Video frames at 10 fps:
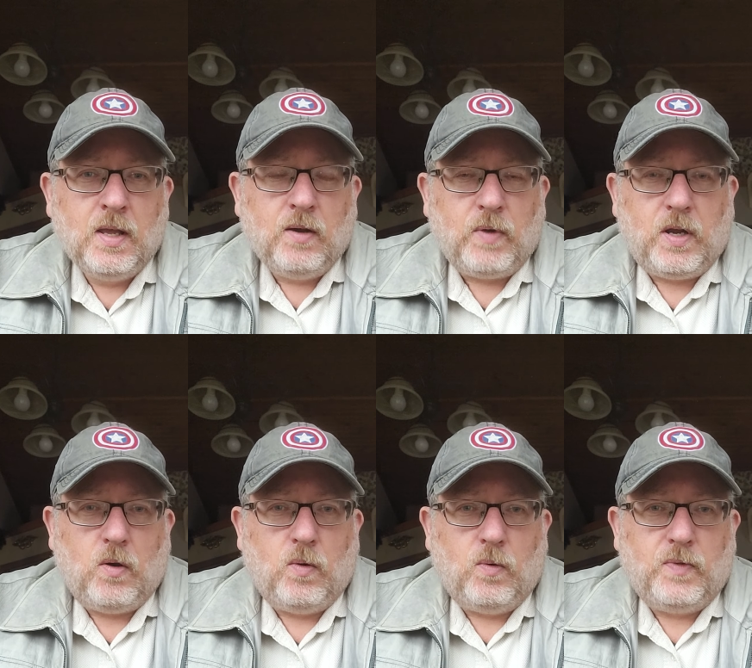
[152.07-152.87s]
we
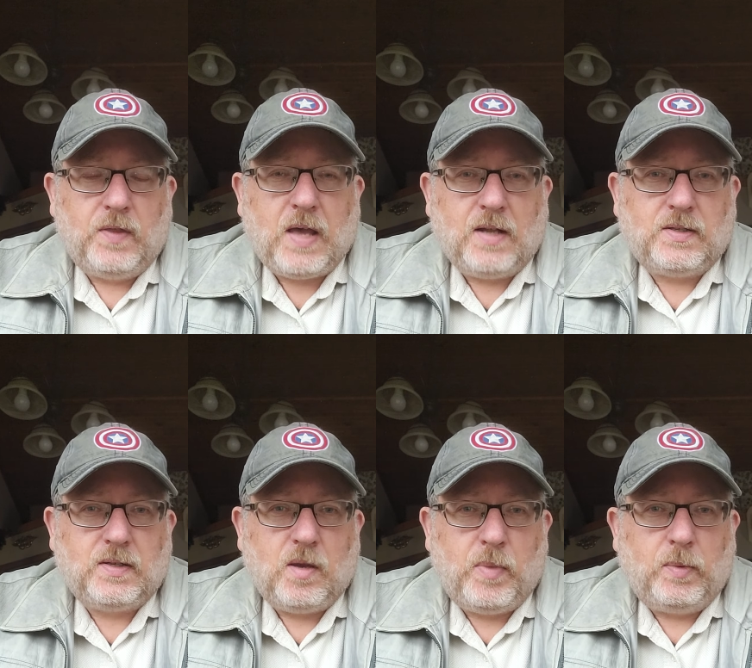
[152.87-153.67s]
know that
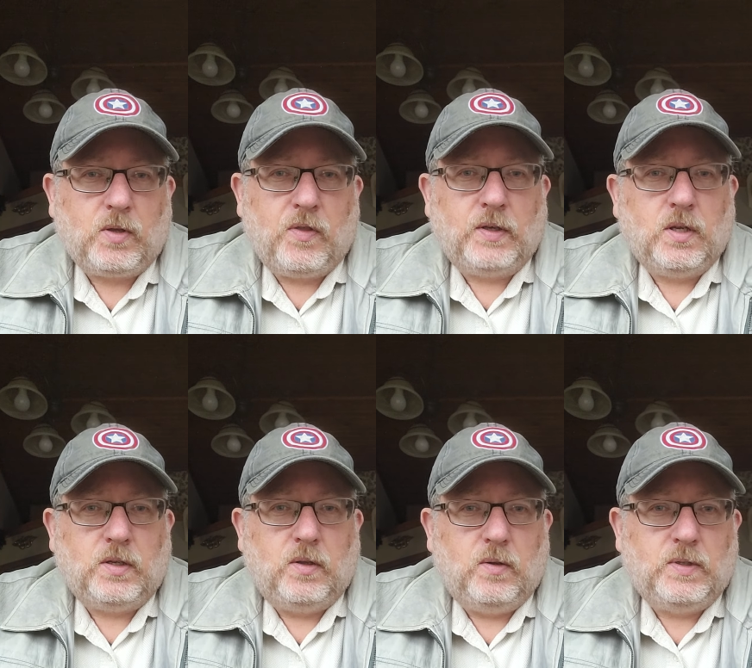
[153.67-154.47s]
that's a biblical thing to
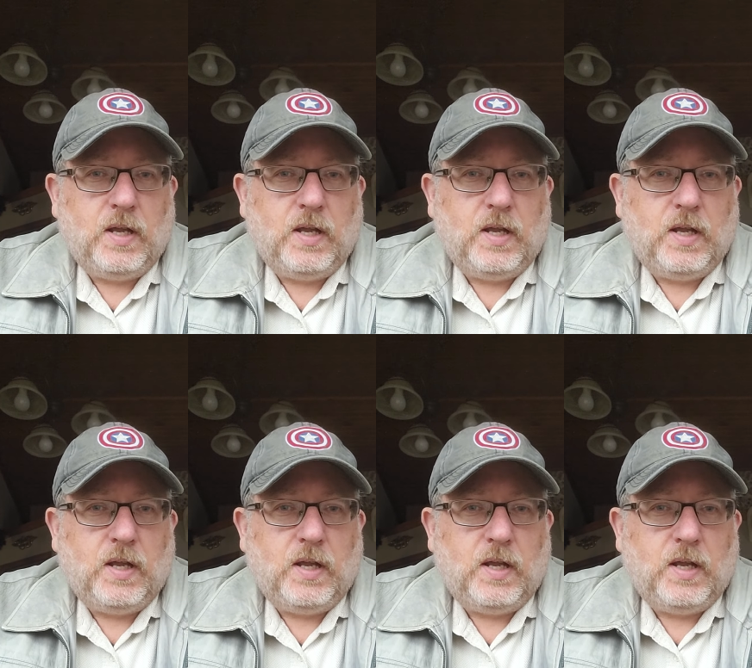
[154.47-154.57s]
do,